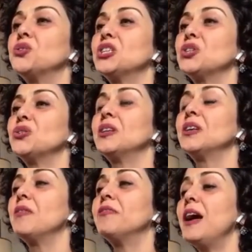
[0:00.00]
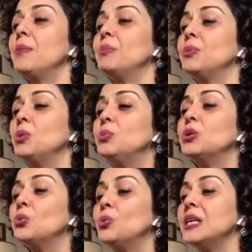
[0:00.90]
traditional in our family. We would
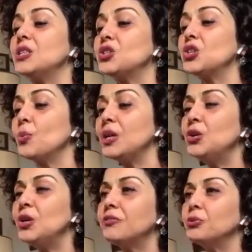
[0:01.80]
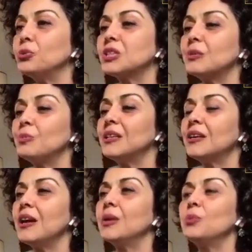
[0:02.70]
always, you know, when New Year falls in the middle of the
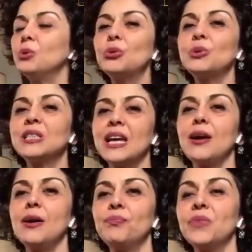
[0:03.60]
night, we would always get up.